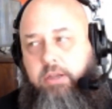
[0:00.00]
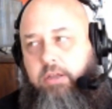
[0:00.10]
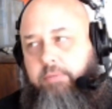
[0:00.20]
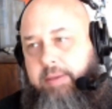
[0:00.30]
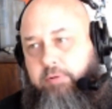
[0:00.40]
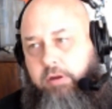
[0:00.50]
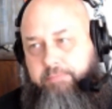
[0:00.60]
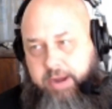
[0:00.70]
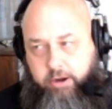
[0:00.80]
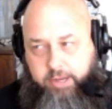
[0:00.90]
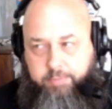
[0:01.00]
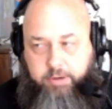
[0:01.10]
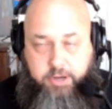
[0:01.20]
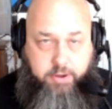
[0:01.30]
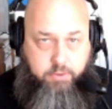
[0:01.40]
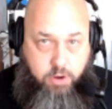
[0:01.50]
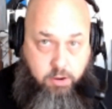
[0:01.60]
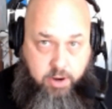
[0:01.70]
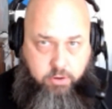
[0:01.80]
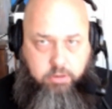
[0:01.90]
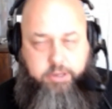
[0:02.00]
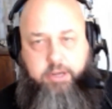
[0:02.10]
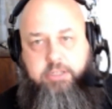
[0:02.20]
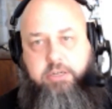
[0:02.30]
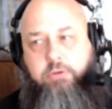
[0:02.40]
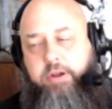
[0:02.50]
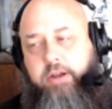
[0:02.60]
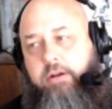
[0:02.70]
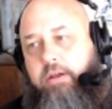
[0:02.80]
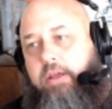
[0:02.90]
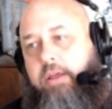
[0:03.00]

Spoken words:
People comparing him to Tony Romo early in his career,